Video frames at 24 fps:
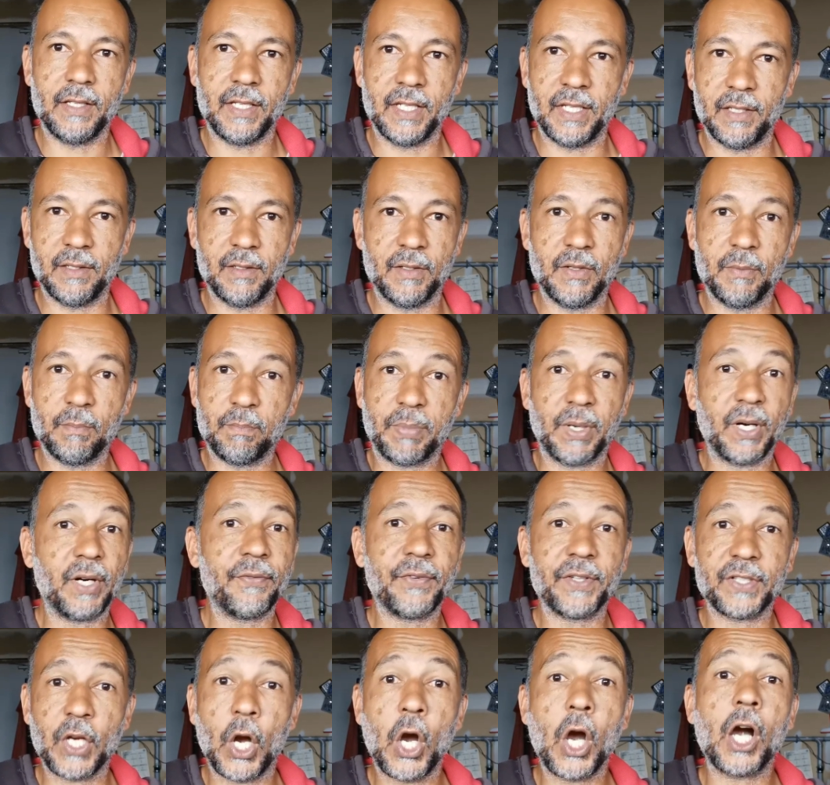in
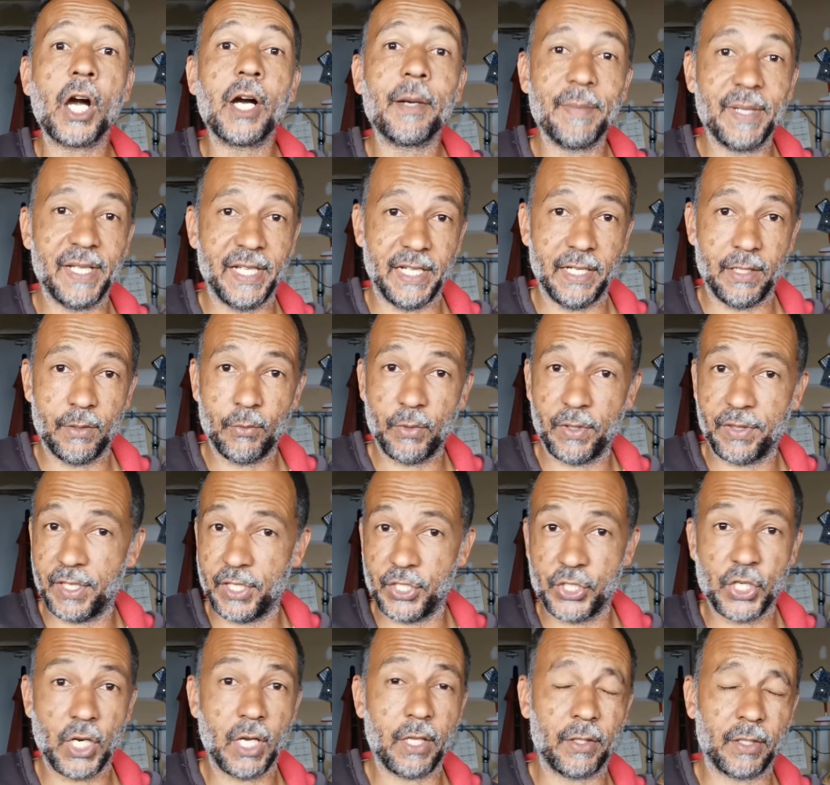perfect harmony
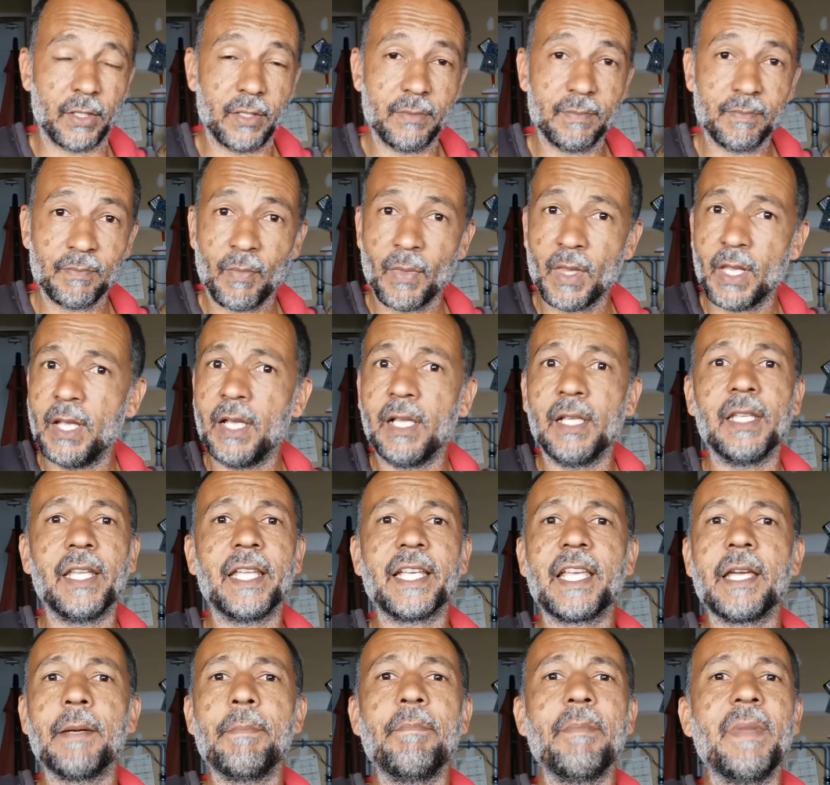with each other,
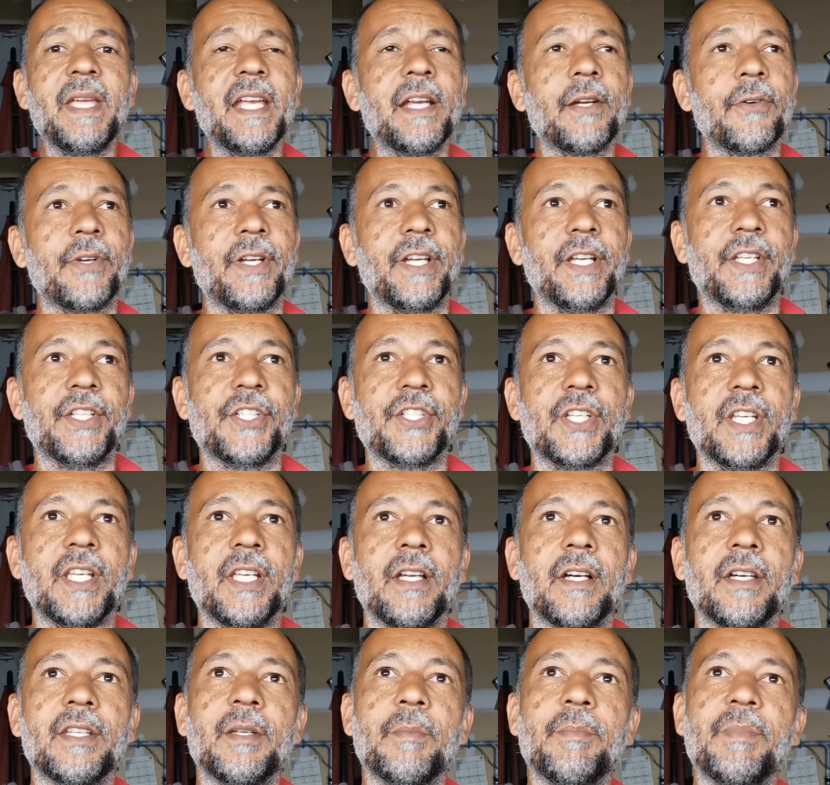like a marriage
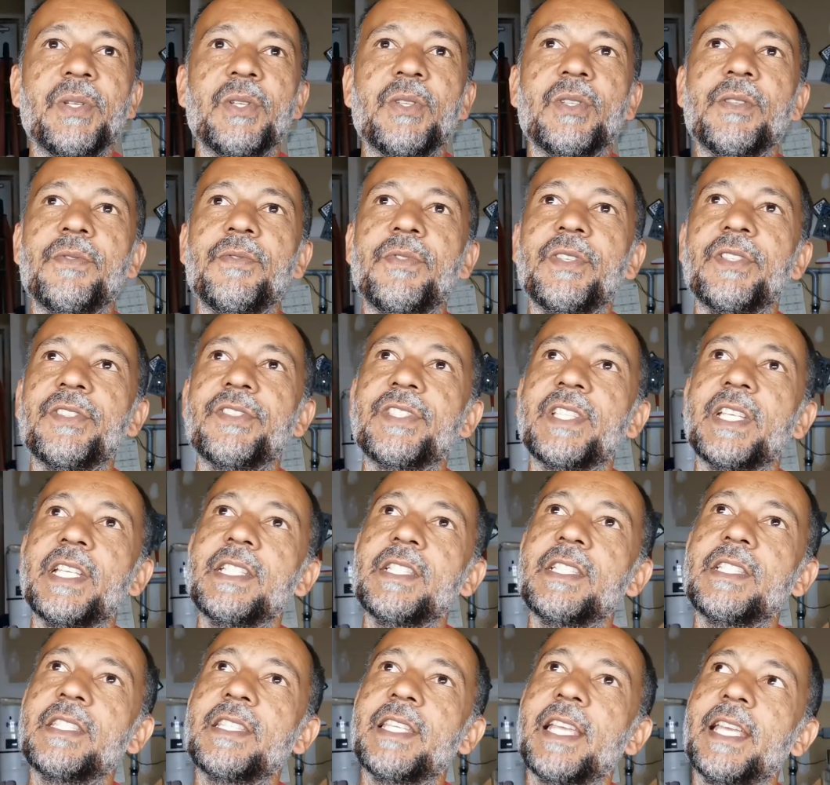on a beautiful
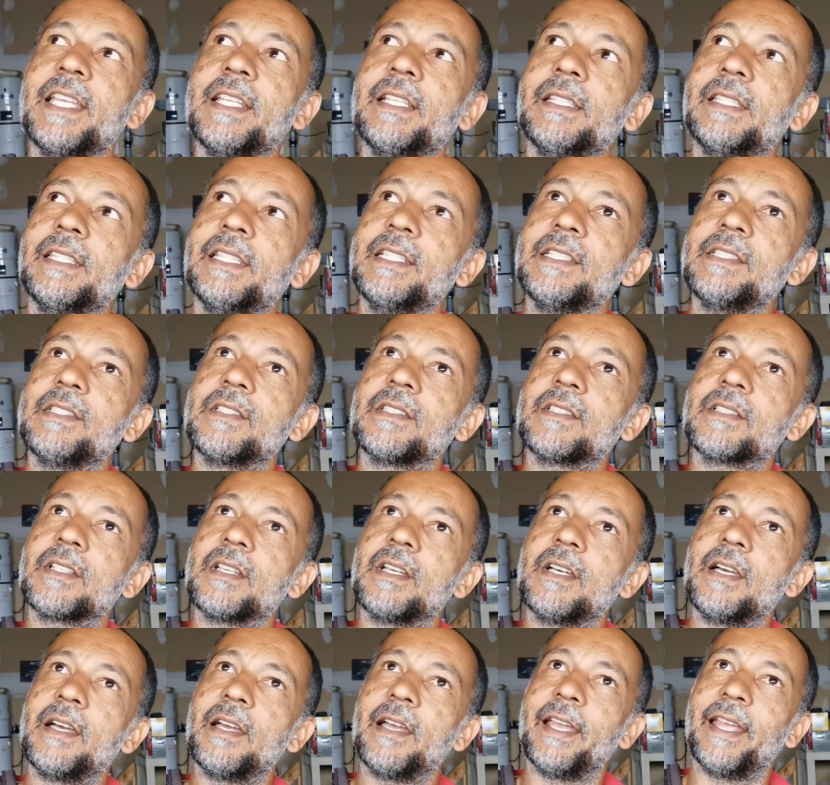sunset lit
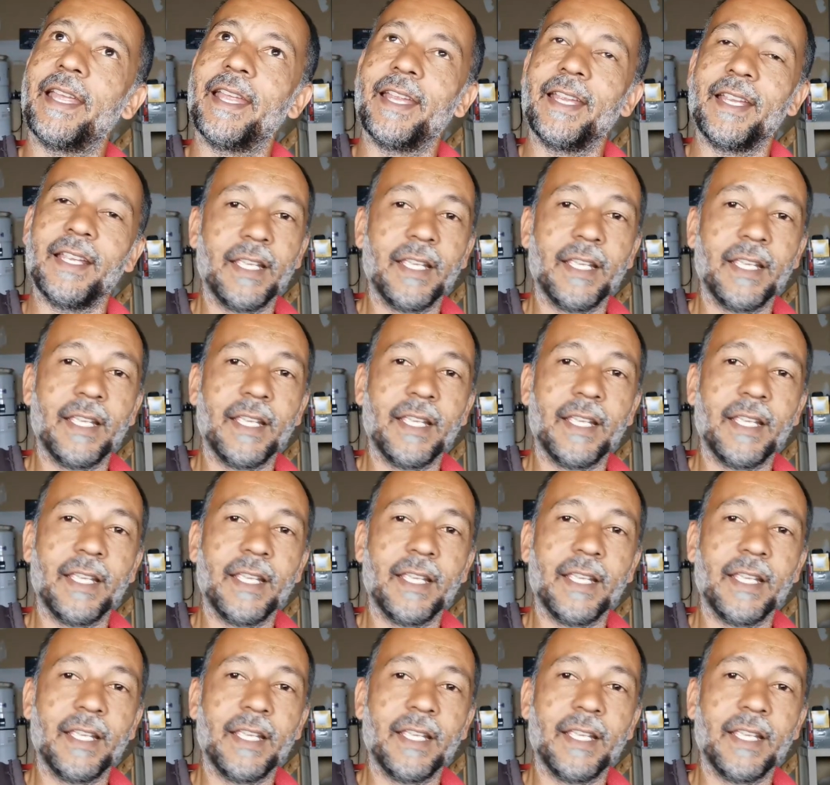sky.